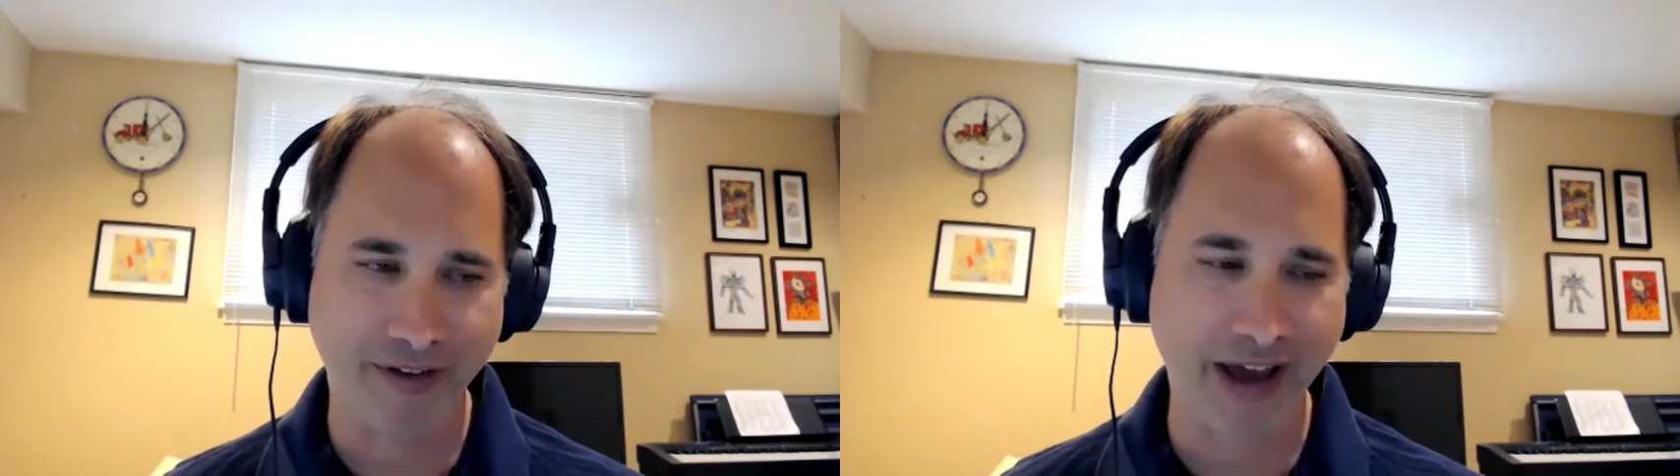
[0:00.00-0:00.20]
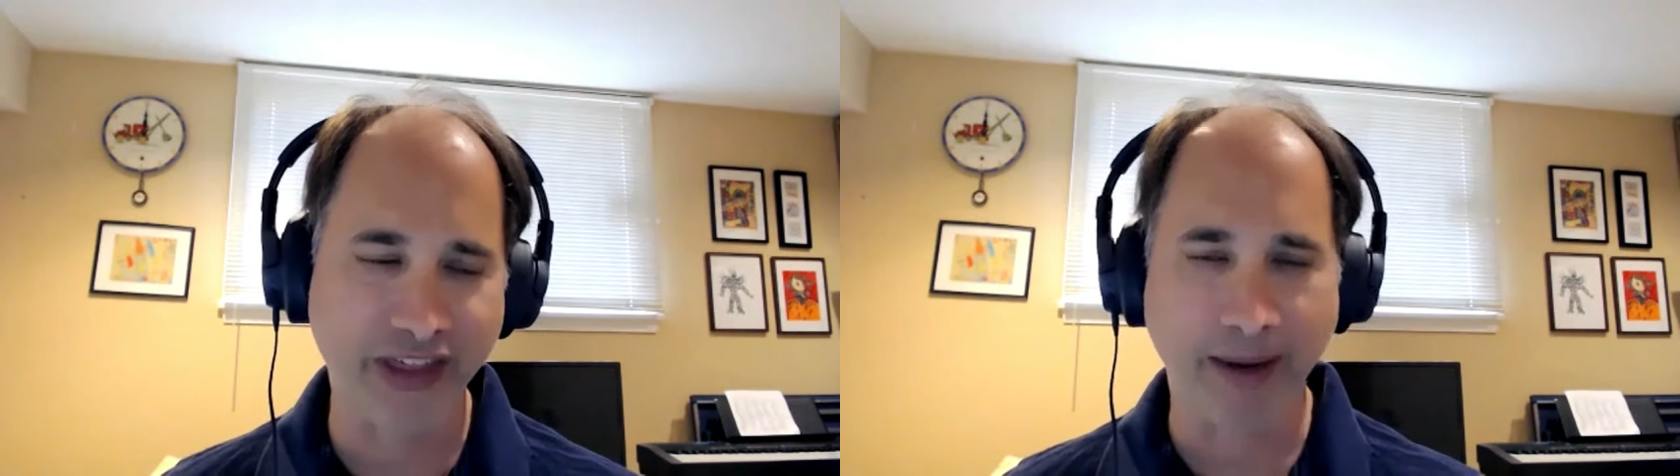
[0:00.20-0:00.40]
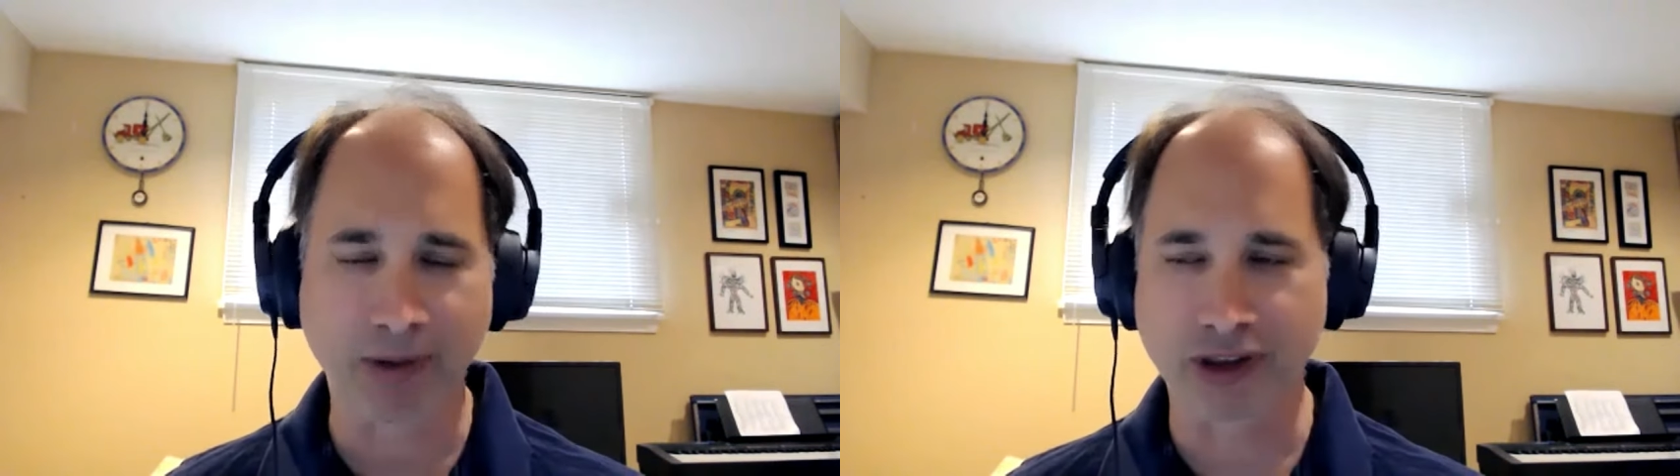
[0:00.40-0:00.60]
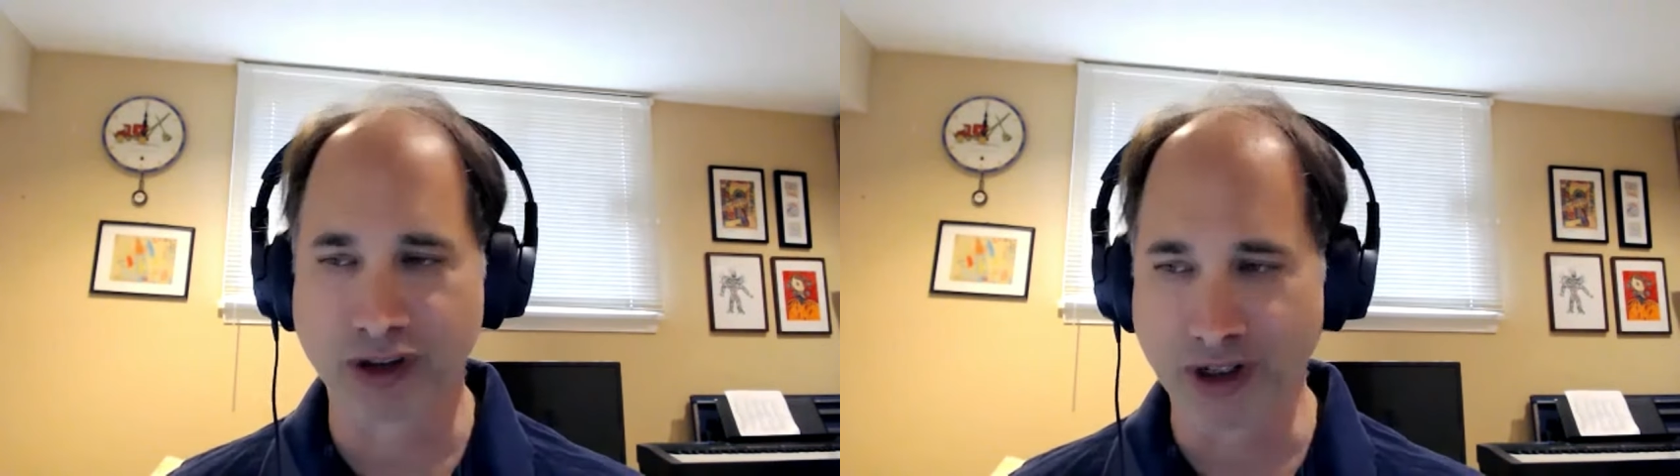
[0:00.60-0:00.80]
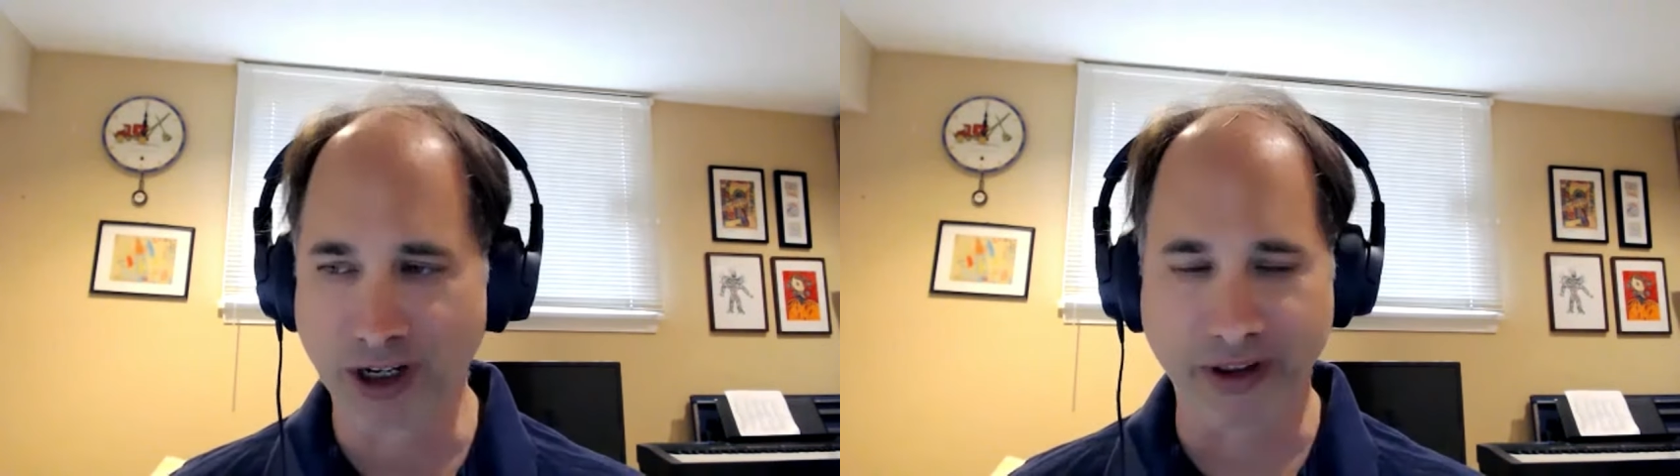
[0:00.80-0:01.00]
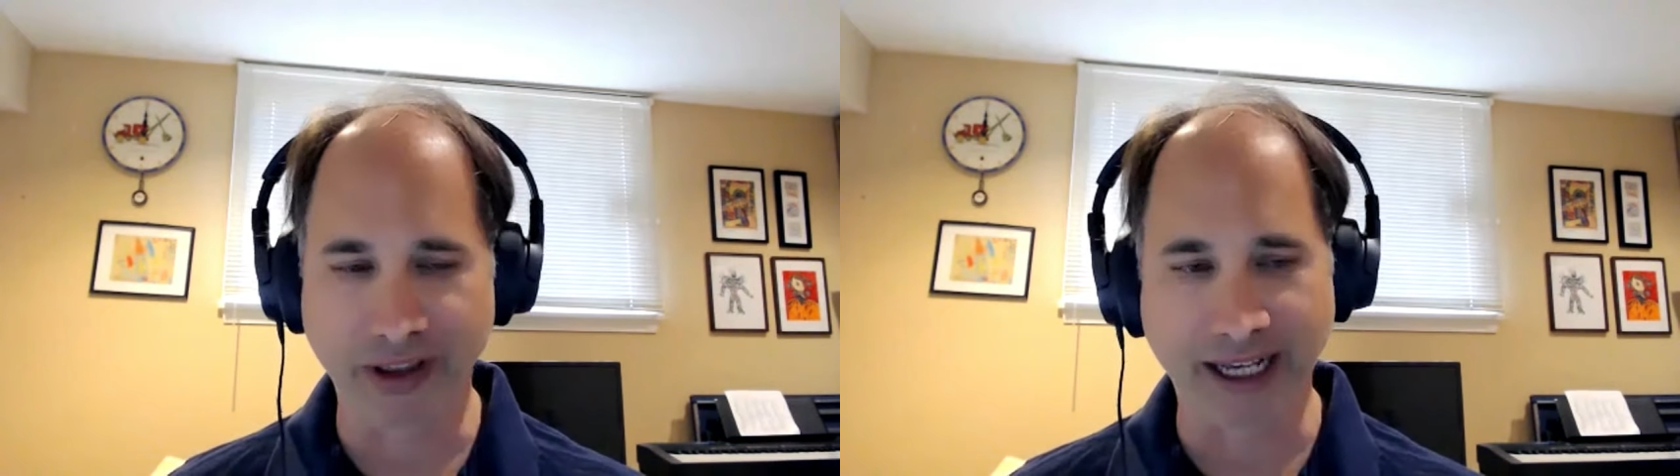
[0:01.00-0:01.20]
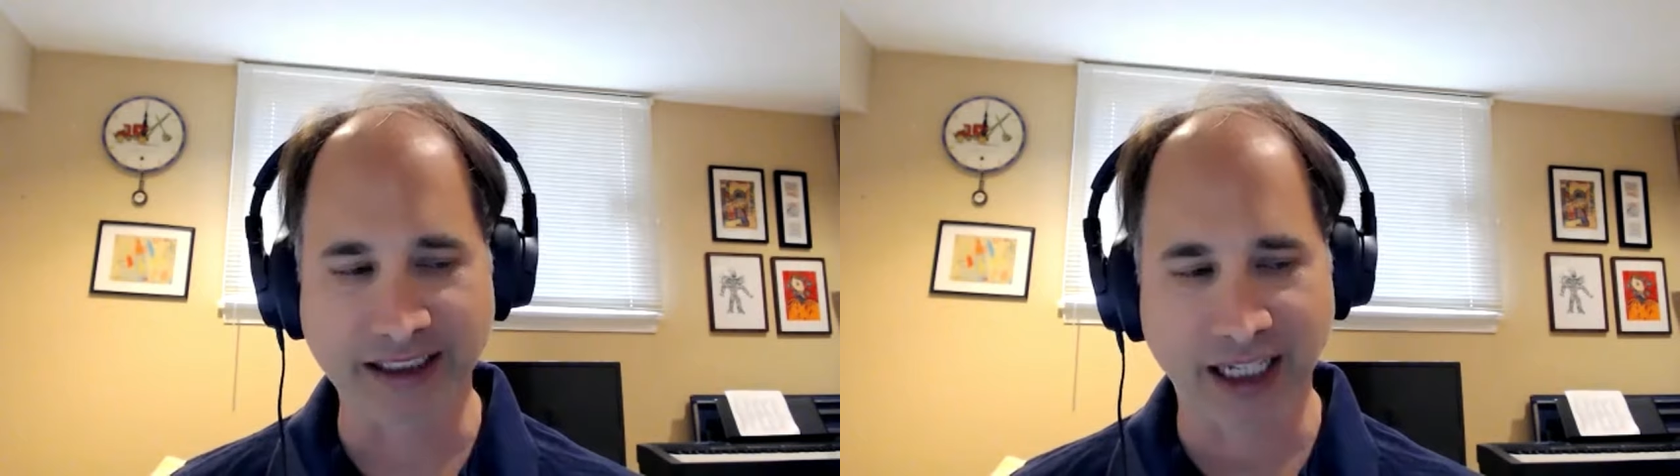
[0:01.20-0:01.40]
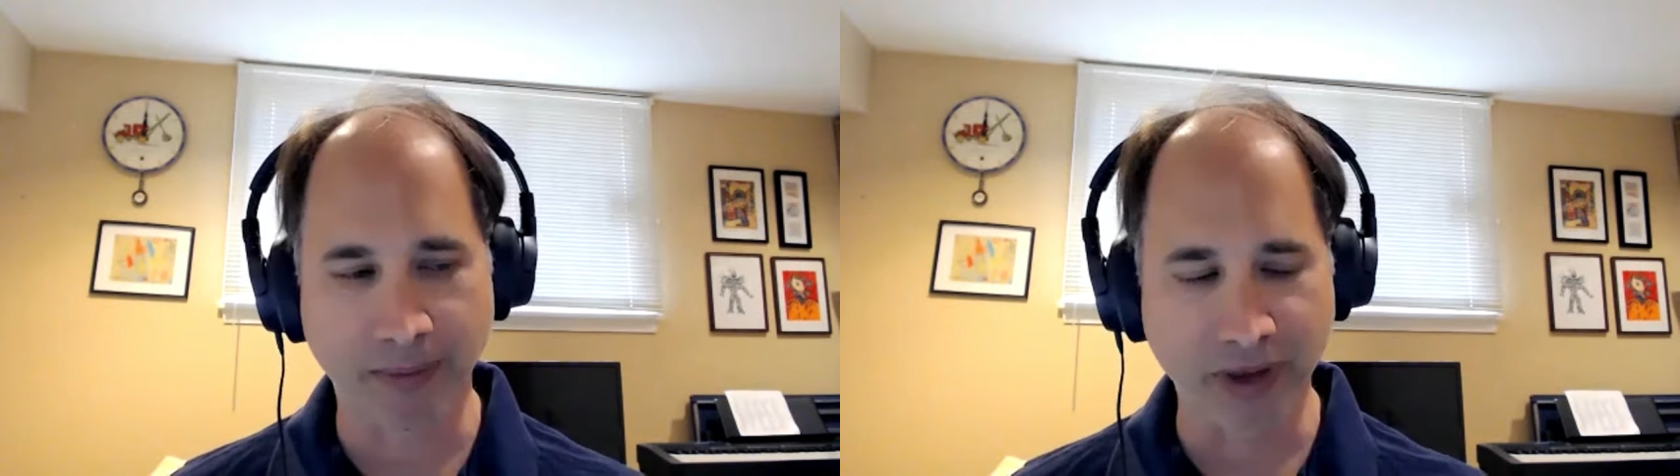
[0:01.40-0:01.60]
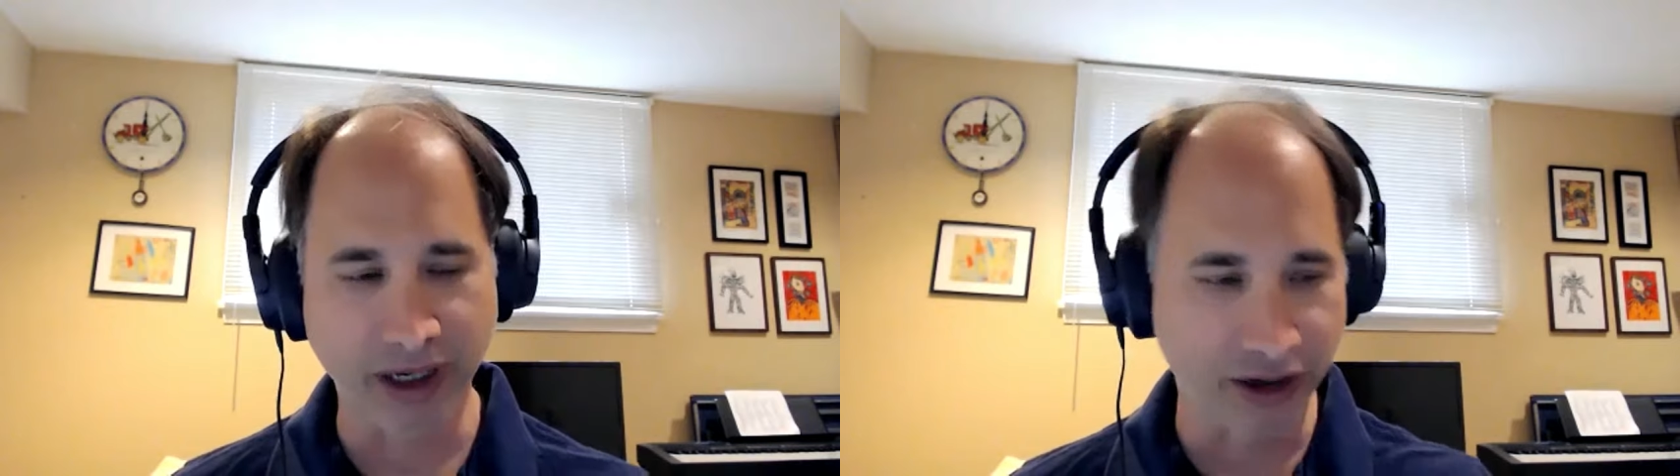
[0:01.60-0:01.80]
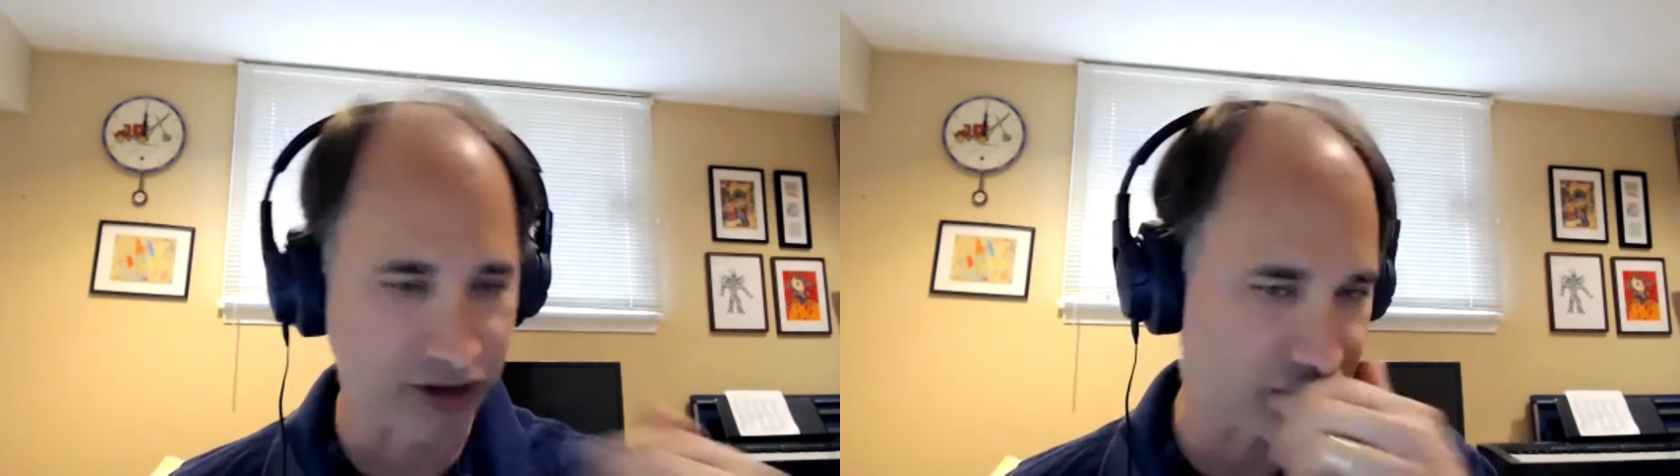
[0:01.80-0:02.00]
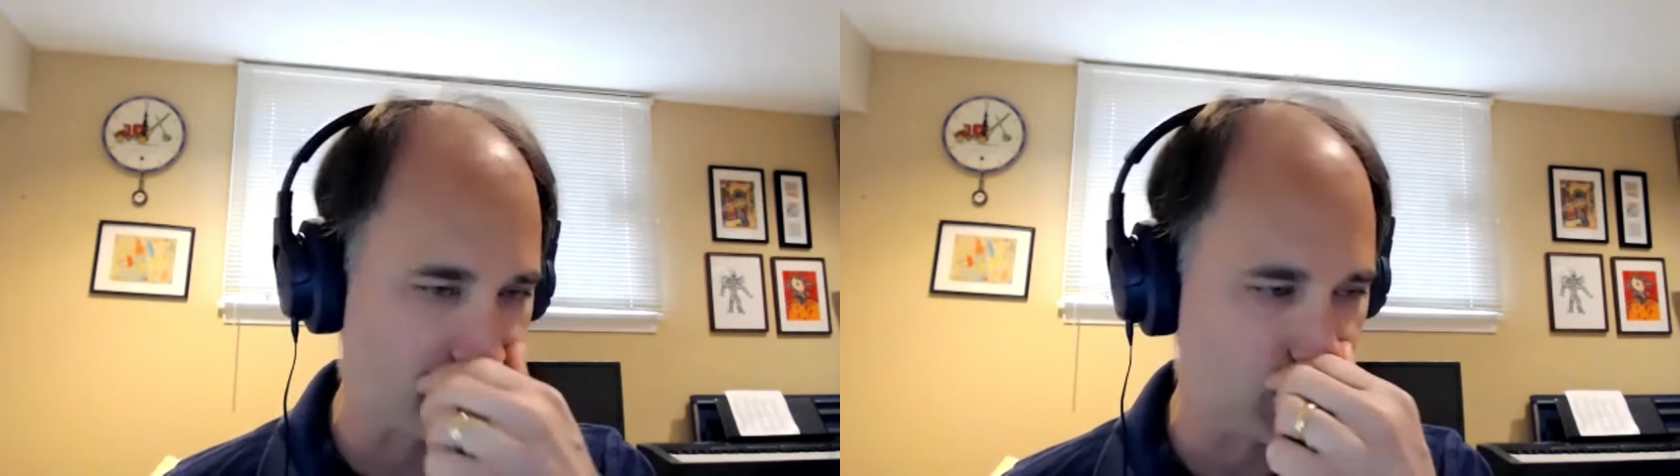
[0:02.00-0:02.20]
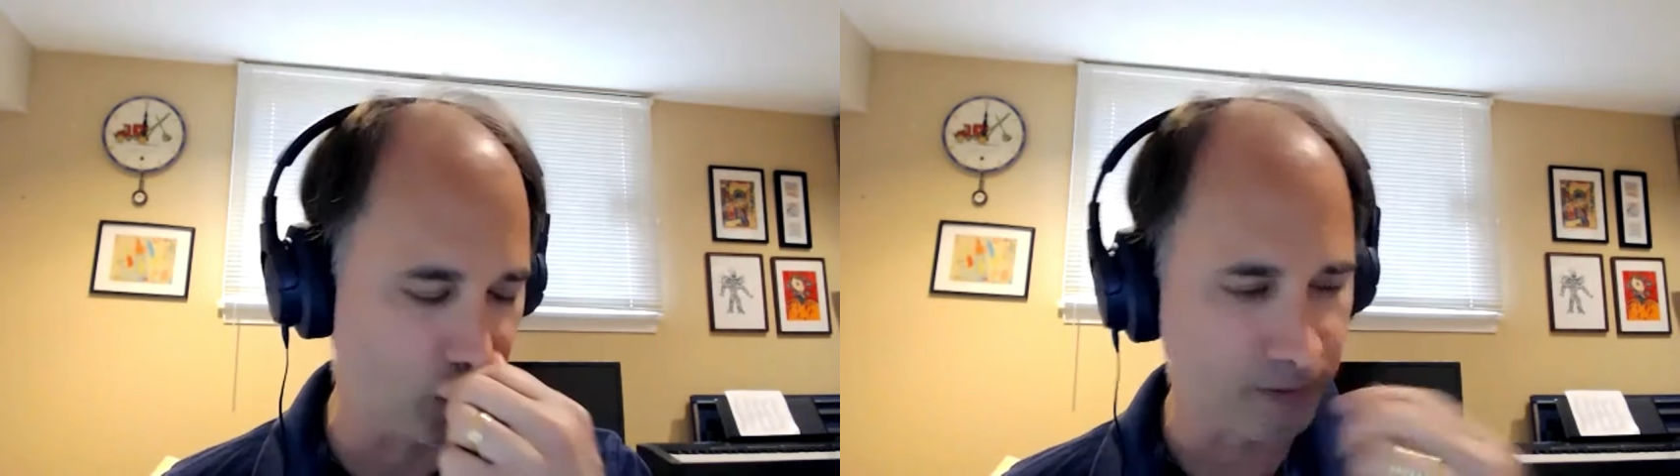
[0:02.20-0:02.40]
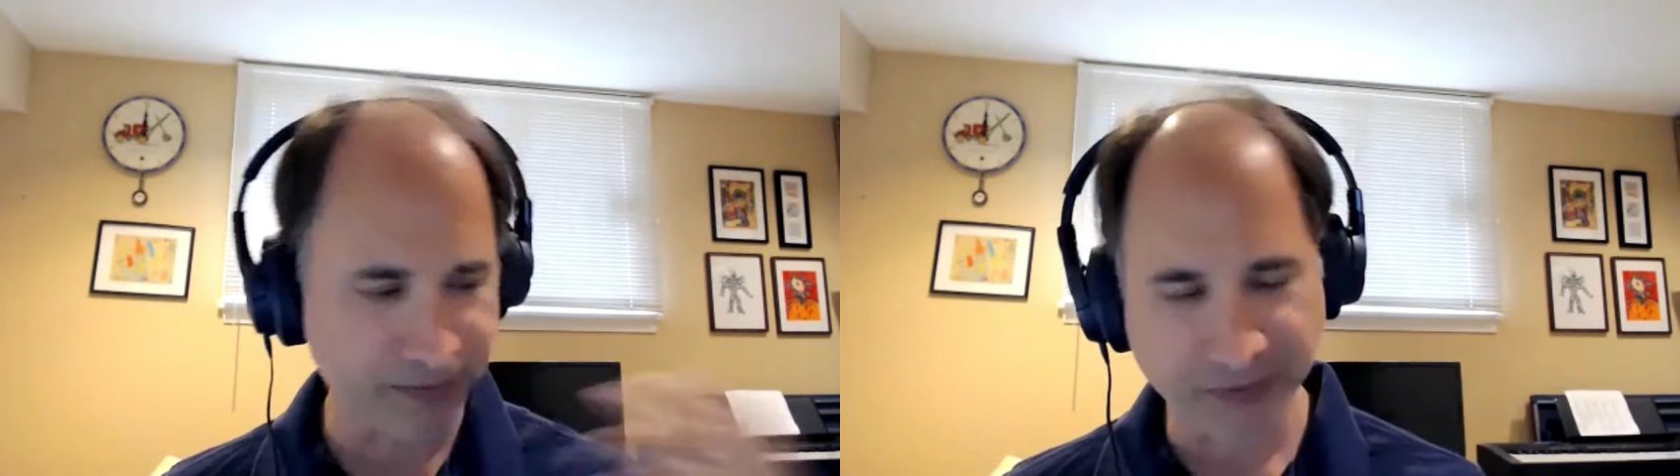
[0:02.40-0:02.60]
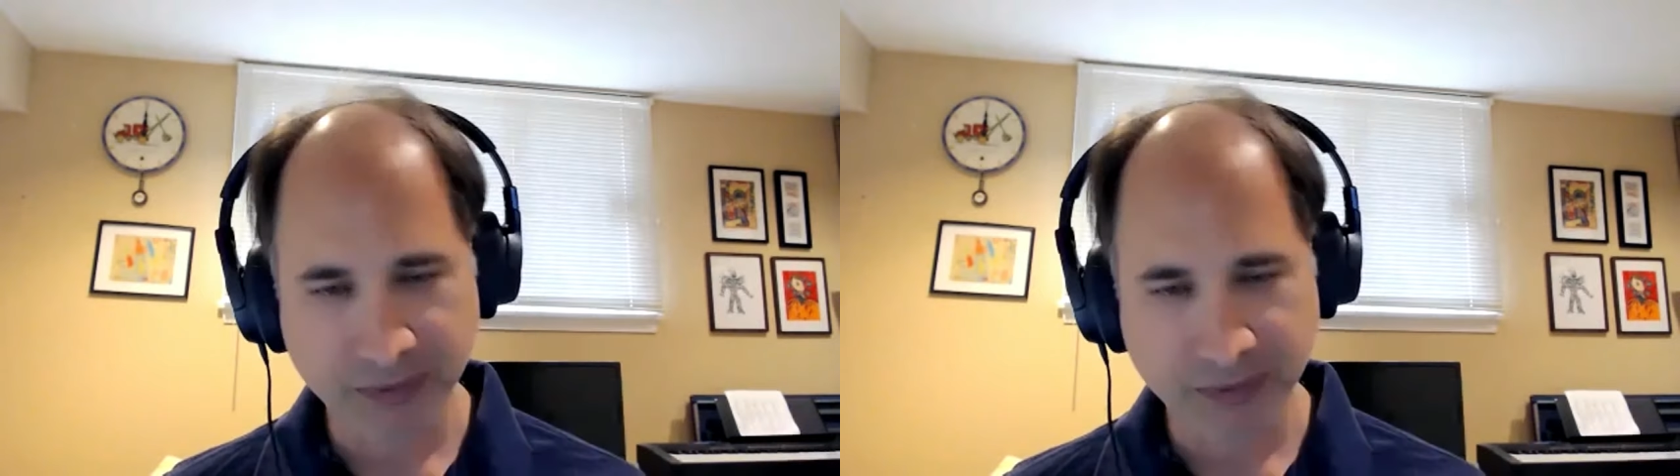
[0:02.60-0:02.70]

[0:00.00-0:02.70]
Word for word: I've had the opportunity over the last couple of years to do